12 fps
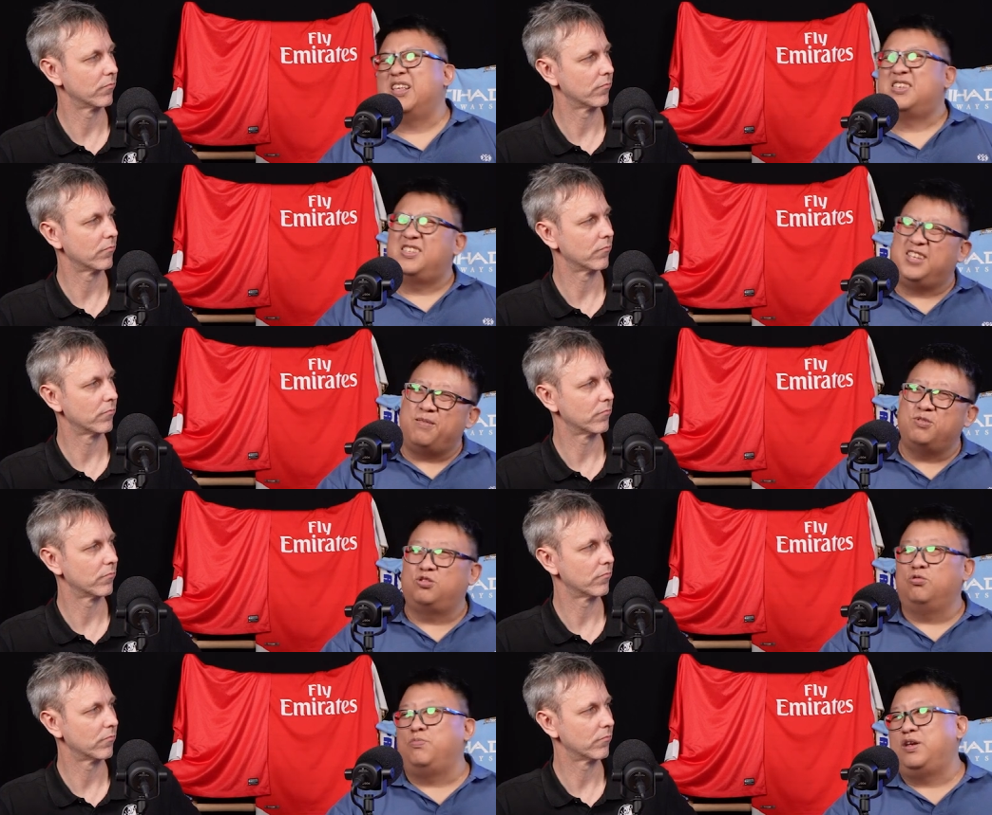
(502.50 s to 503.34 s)
Speaker 1: seems
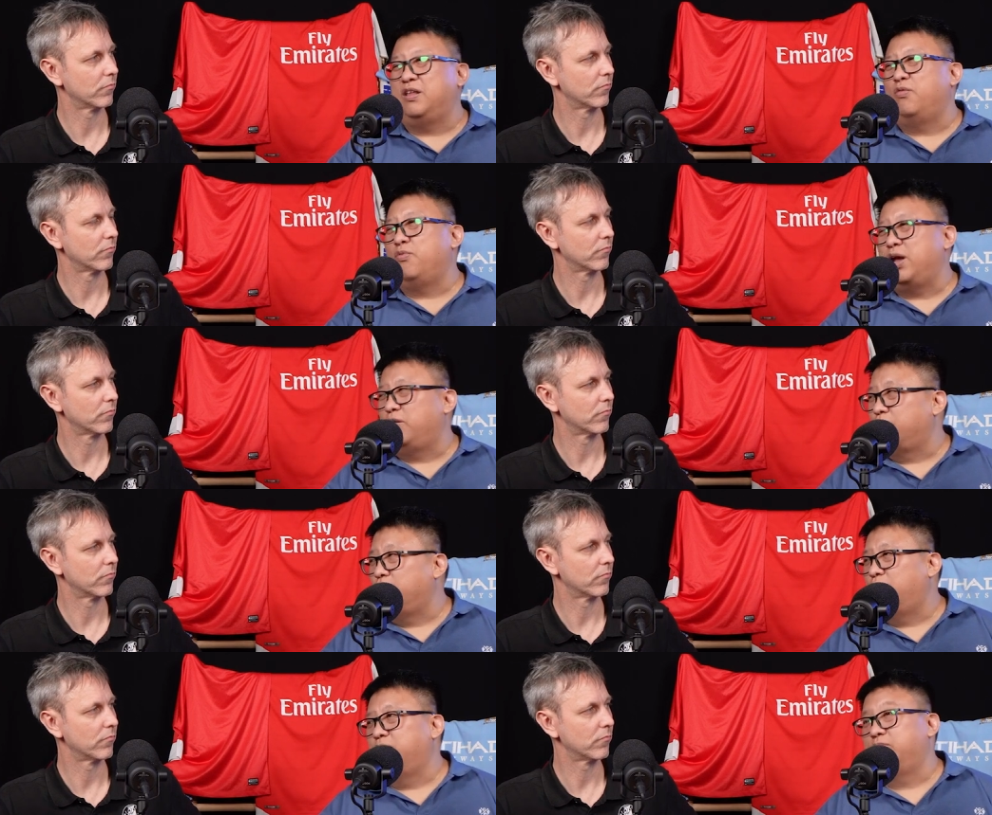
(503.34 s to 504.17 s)
to be the way to
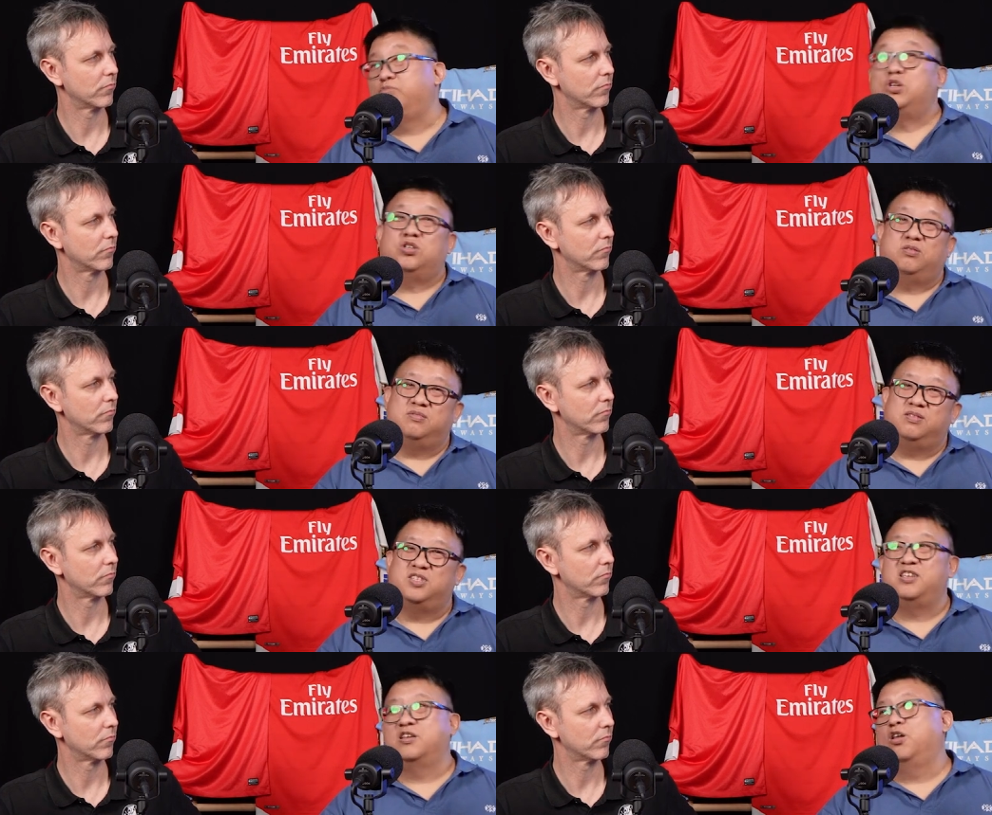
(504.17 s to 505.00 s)
go, which
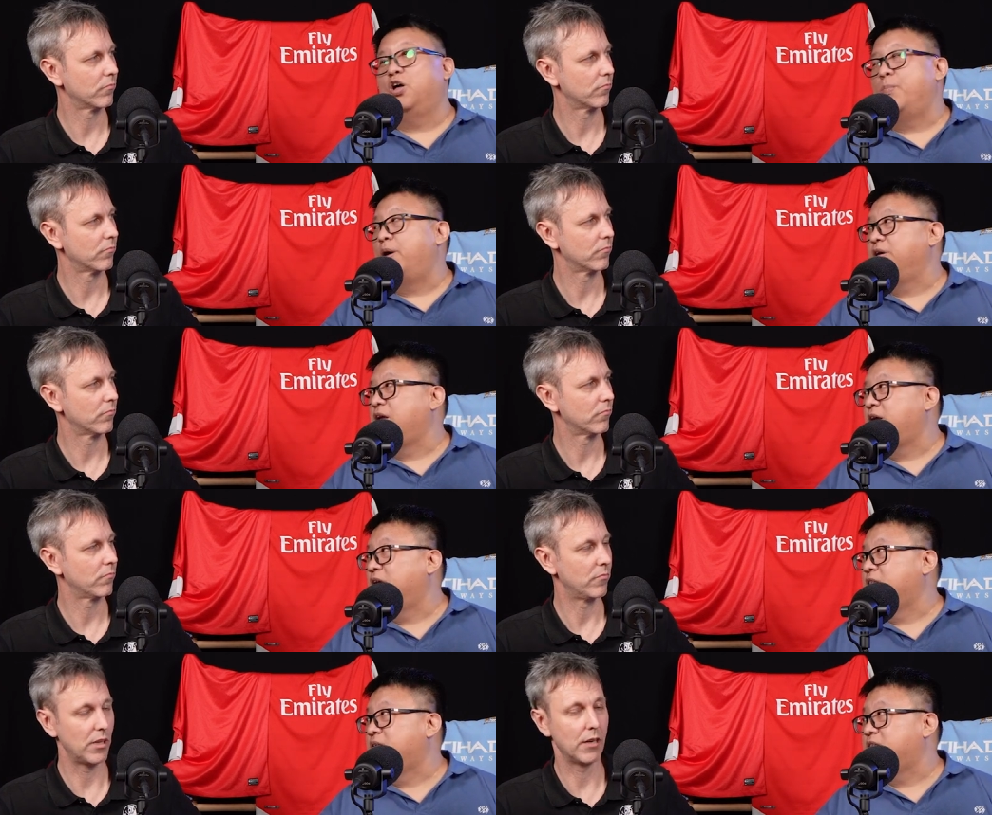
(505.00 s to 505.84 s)
says a lot about
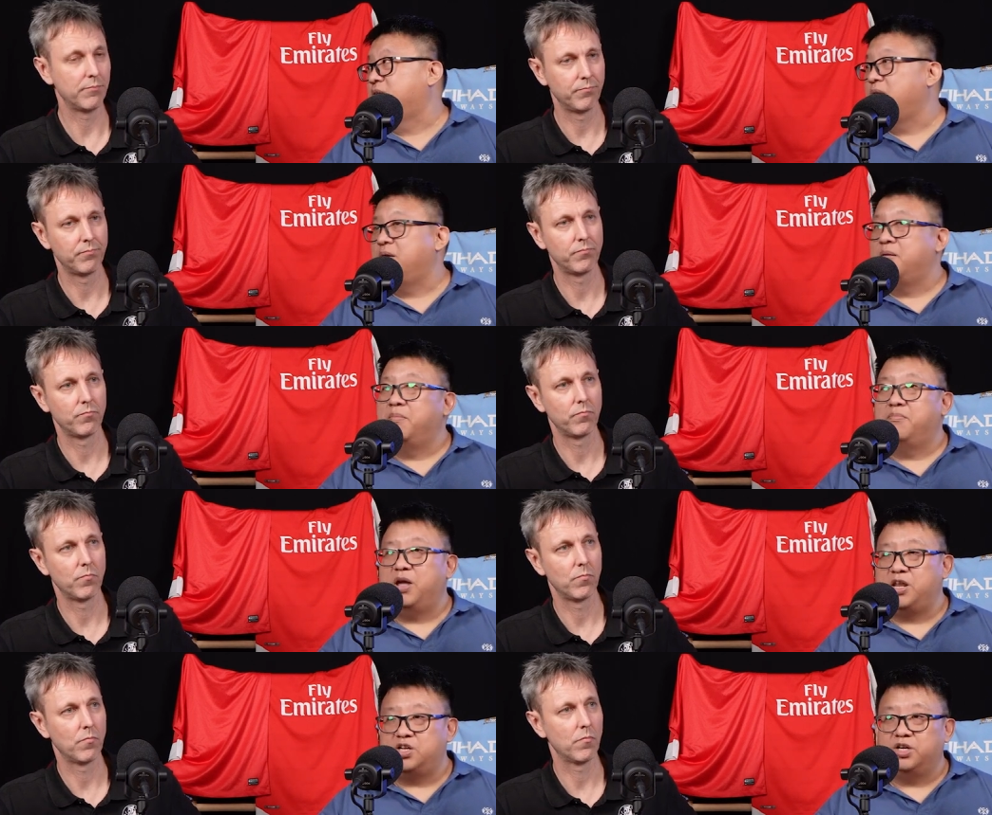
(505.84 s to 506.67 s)
England's. Yeah
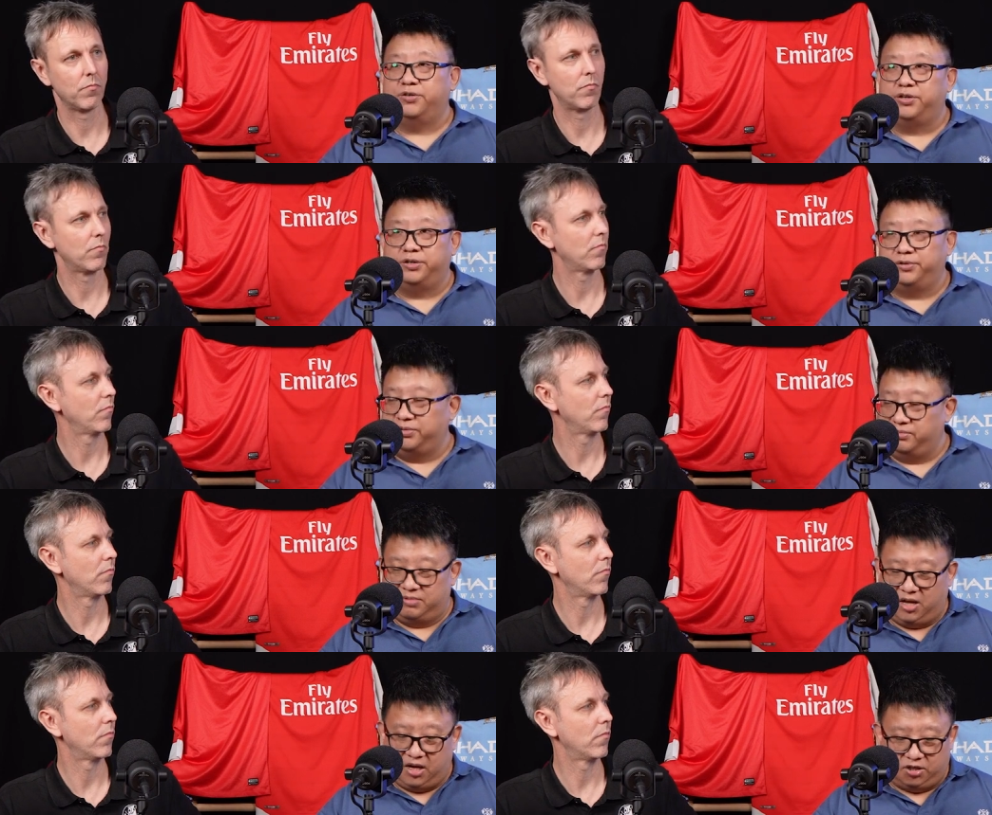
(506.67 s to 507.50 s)
managerial
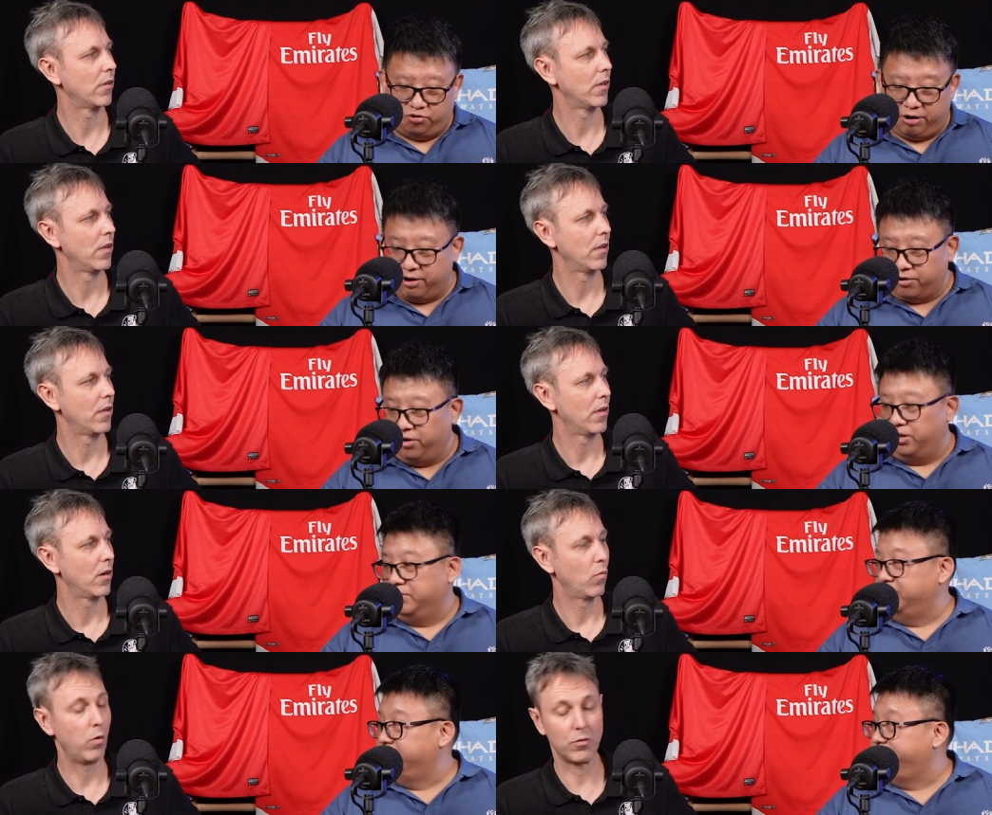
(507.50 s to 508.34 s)
uh, track record.
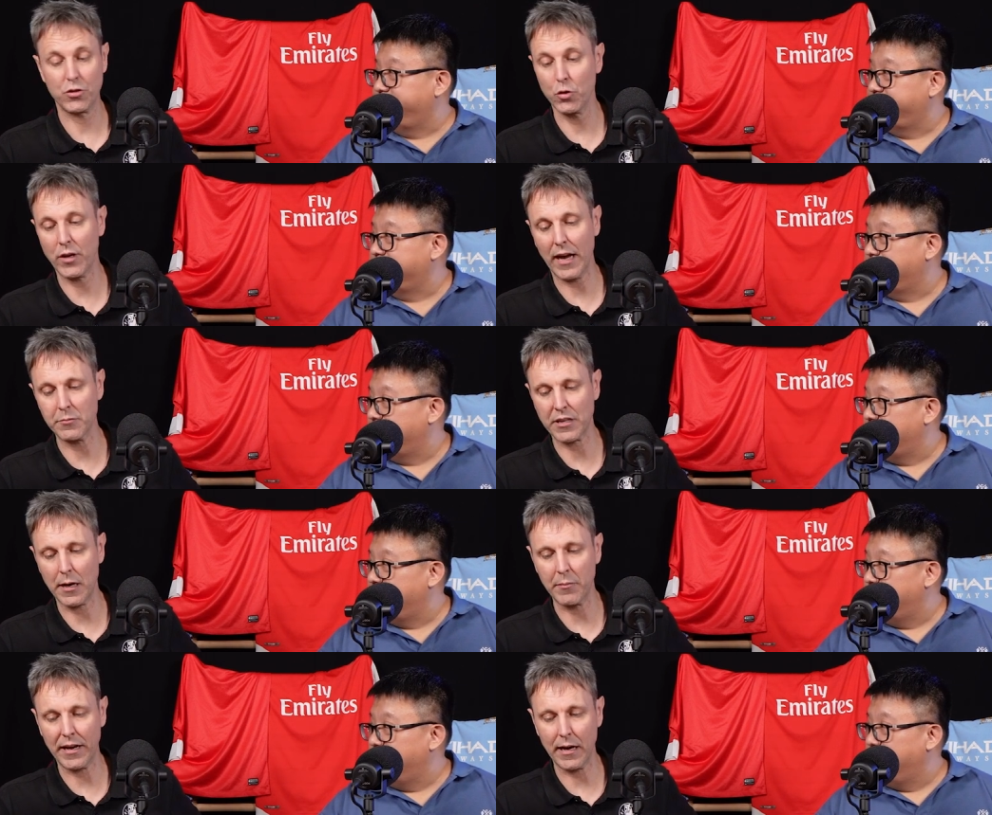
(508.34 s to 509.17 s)
Speaker 2: Well, two games
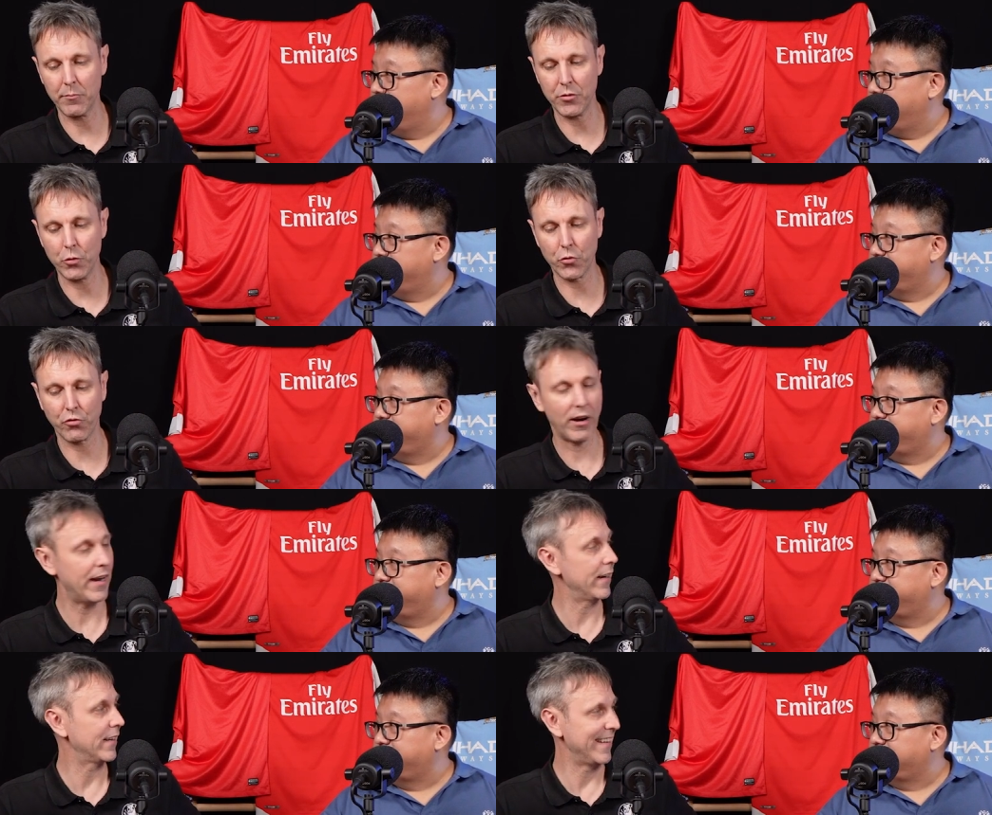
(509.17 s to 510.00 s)
coming up:
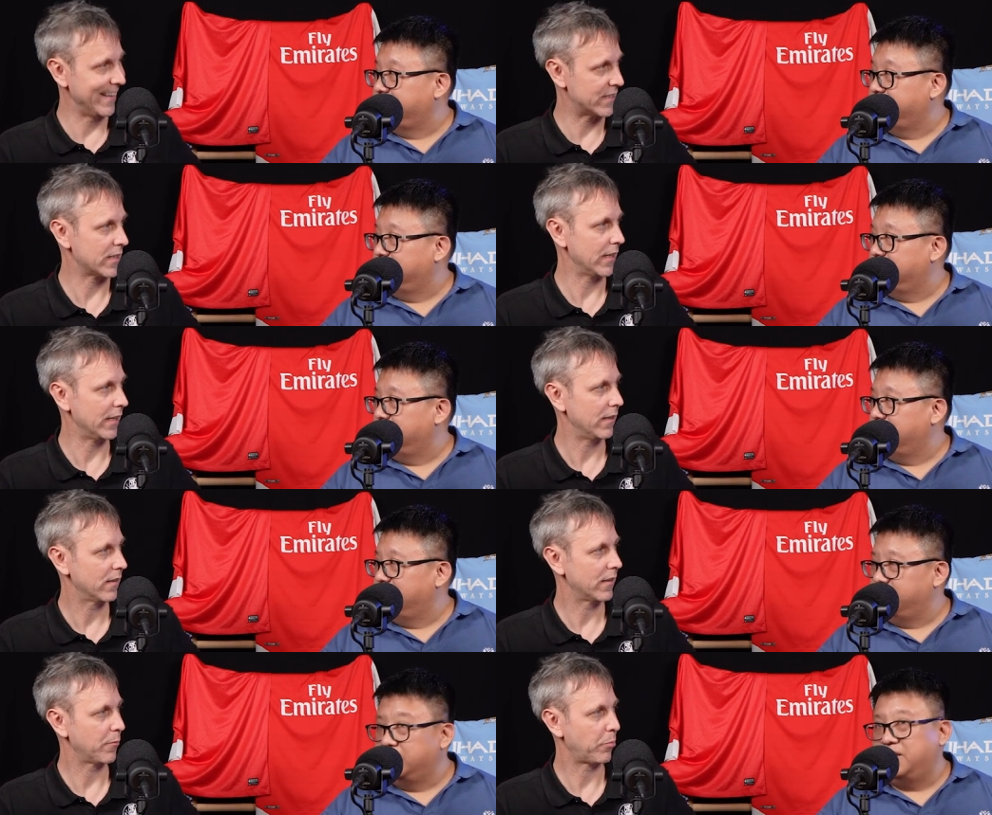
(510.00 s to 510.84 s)
Ukraine and Italy.
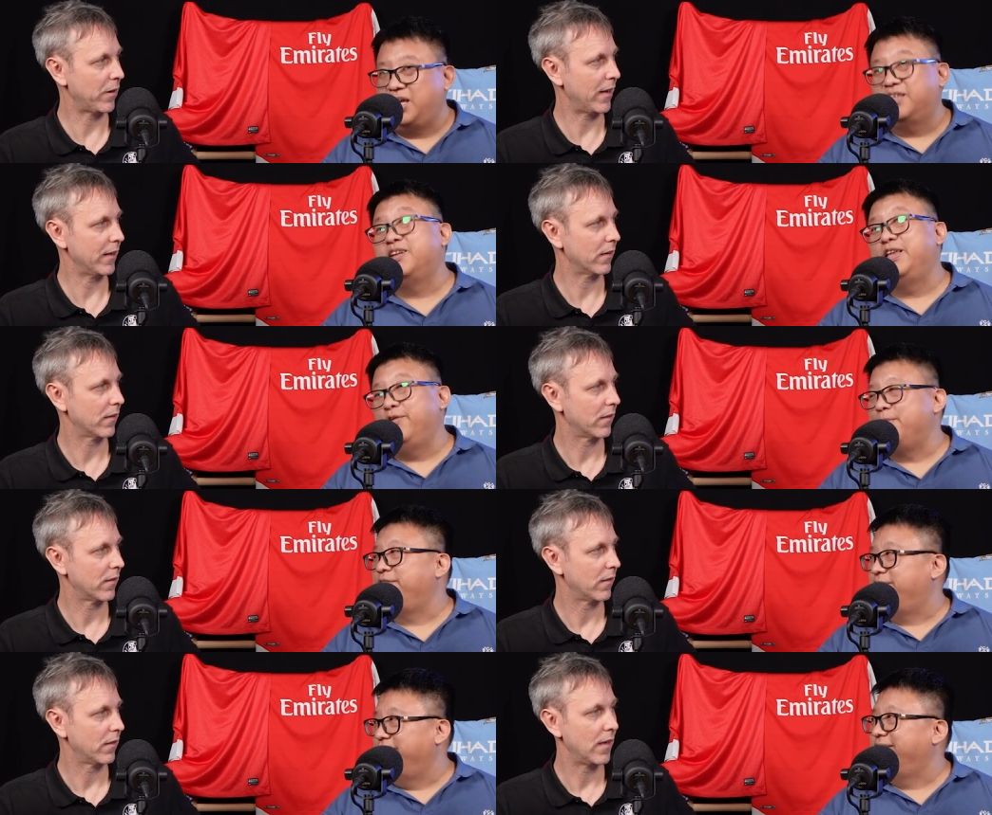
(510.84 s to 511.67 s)
They're playing. Italy will be
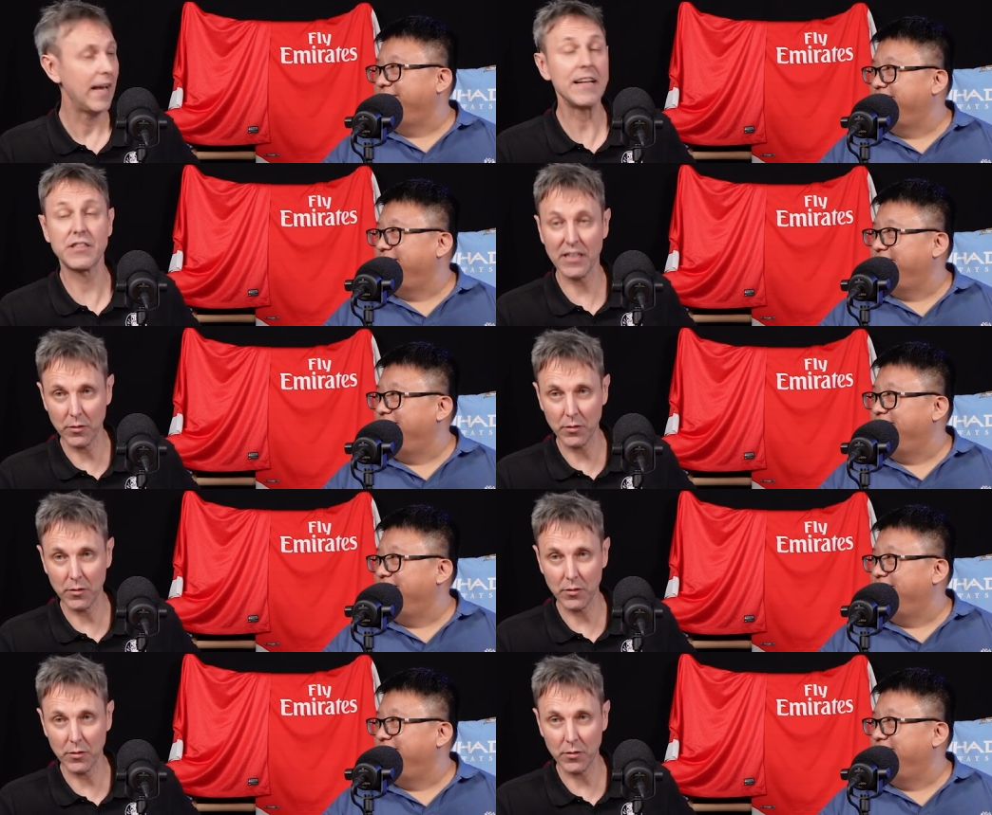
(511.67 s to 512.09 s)
fun. Italy